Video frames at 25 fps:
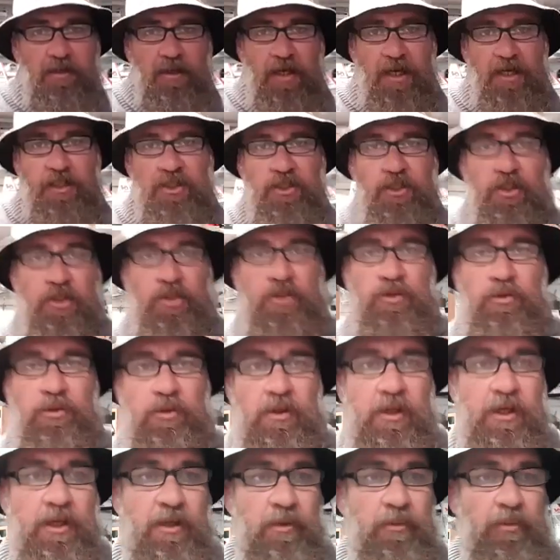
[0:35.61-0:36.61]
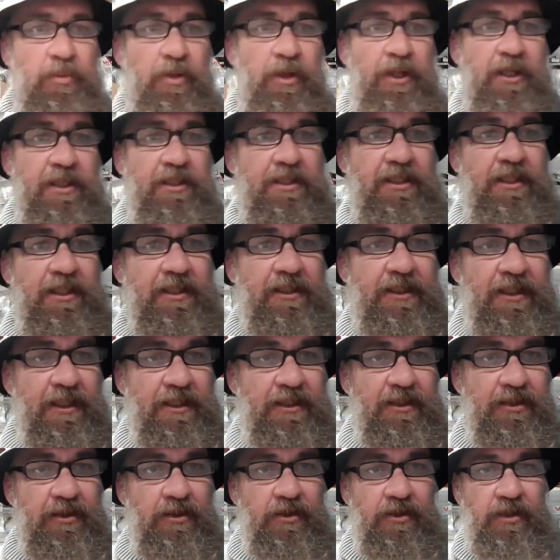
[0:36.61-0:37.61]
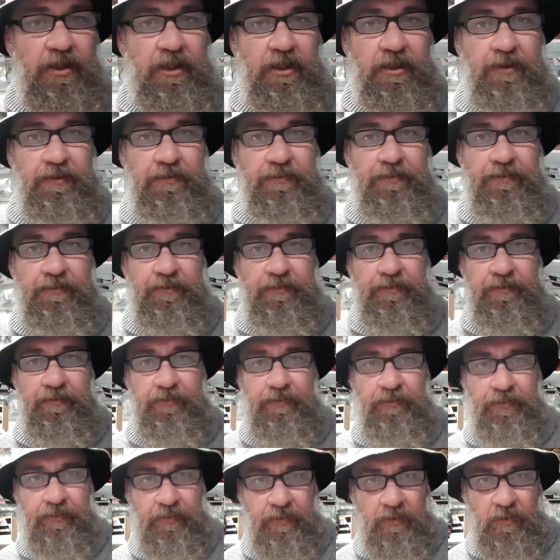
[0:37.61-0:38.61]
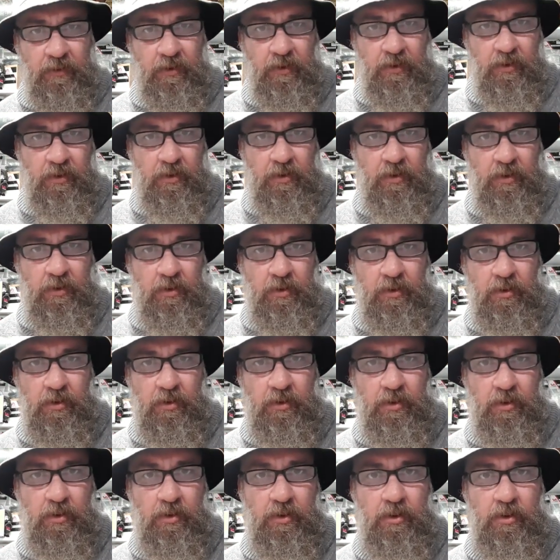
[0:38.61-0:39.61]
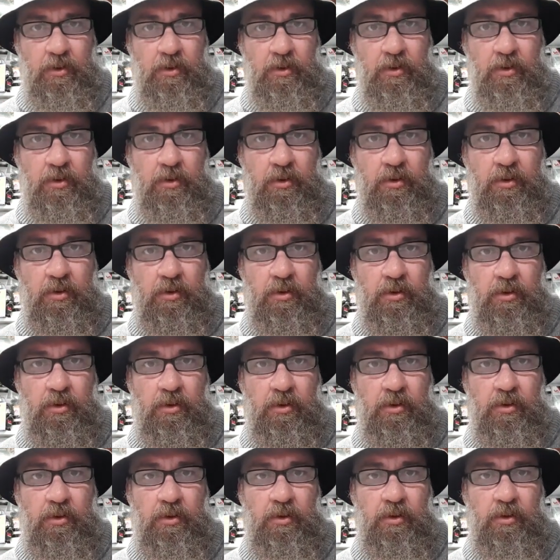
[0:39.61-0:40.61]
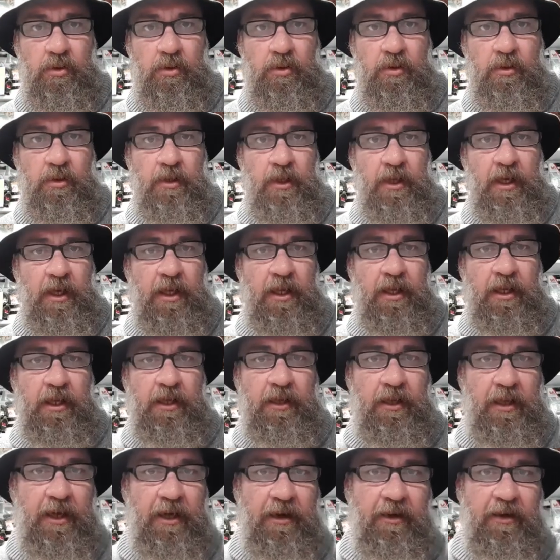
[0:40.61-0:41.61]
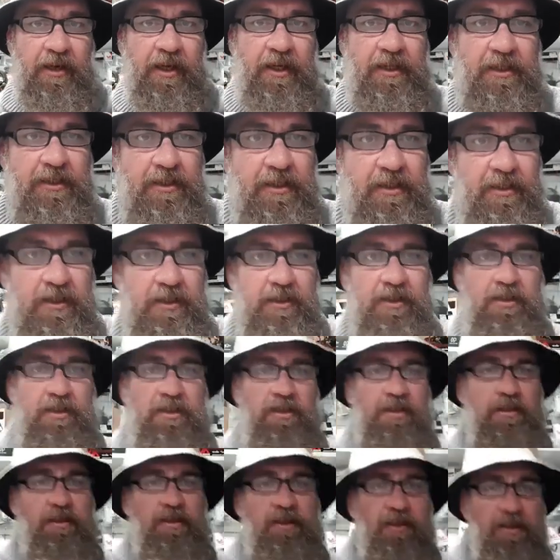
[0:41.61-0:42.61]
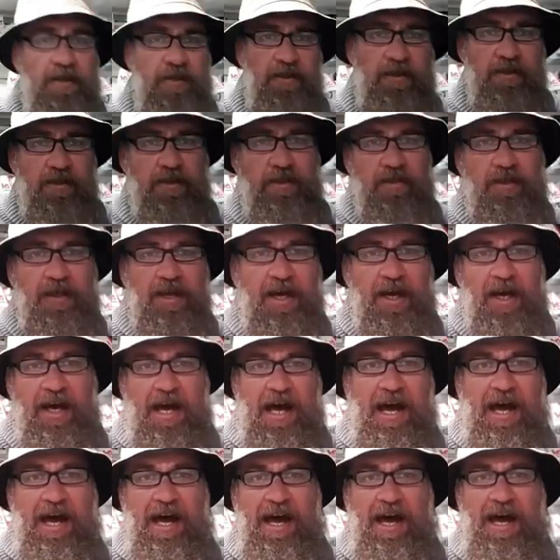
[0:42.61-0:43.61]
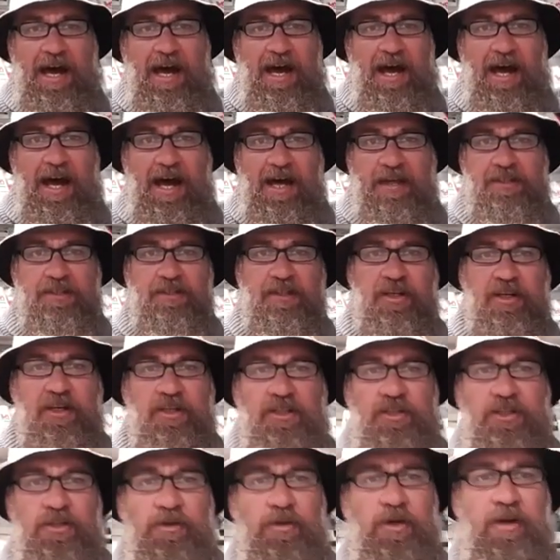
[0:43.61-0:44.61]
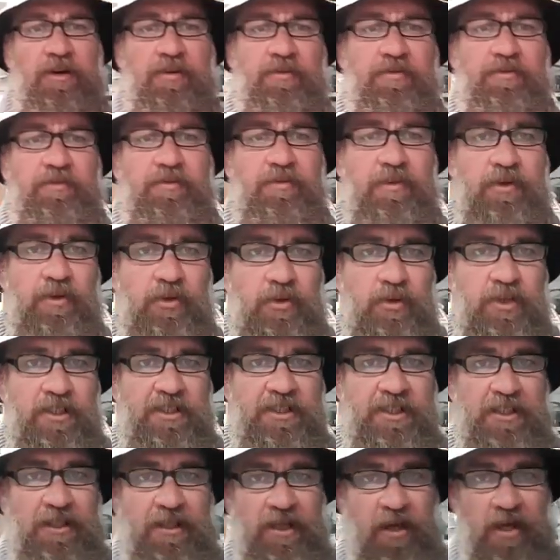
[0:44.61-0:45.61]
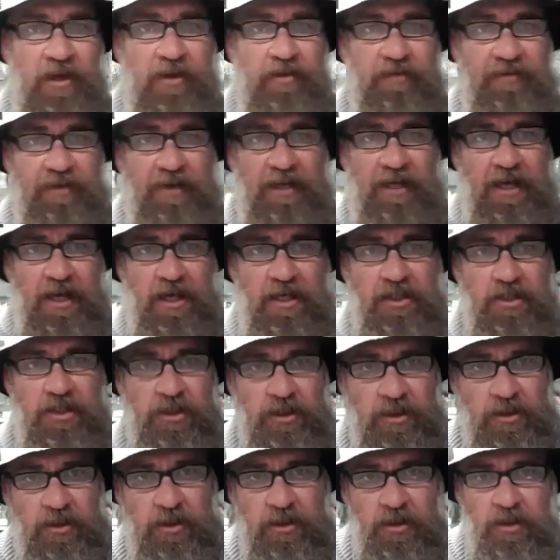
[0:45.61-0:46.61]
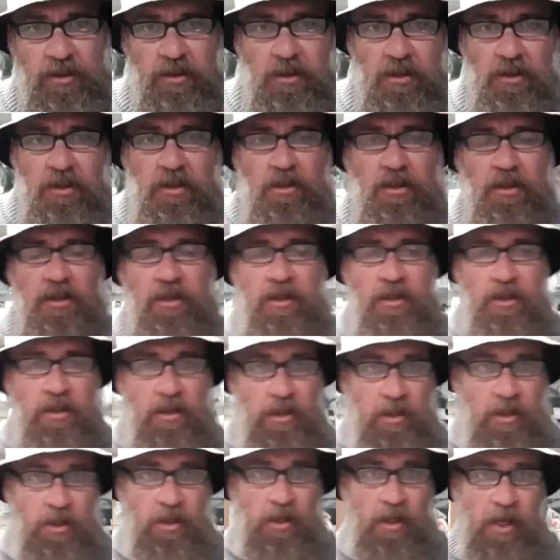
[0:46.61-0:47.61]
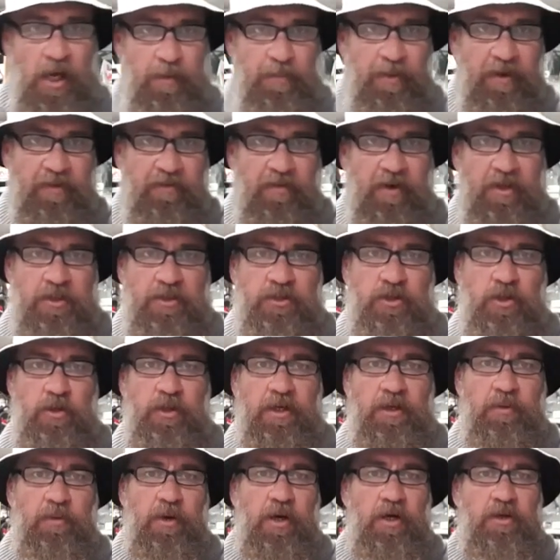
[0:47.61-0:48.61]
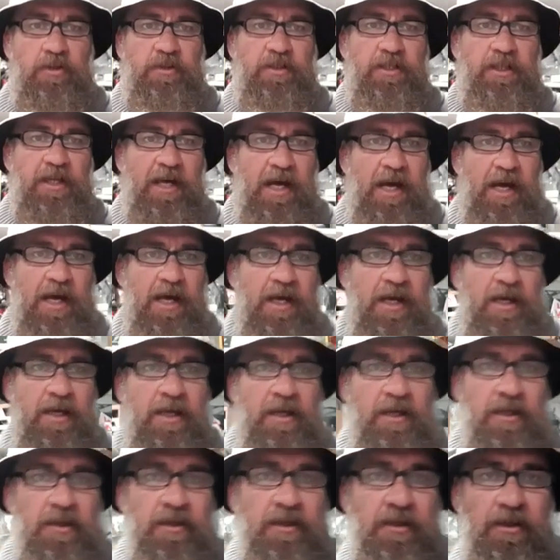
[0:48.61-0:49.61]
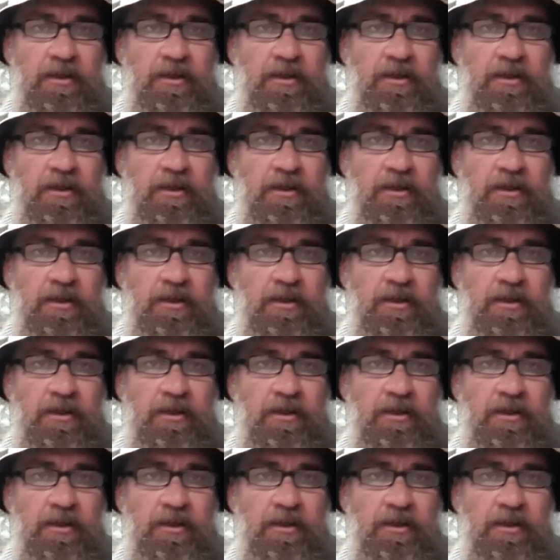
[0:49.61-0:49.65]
As usual, a complete success story. And there it is. Haha, turned you off. Noisy notification. Hope everyone's doing well today.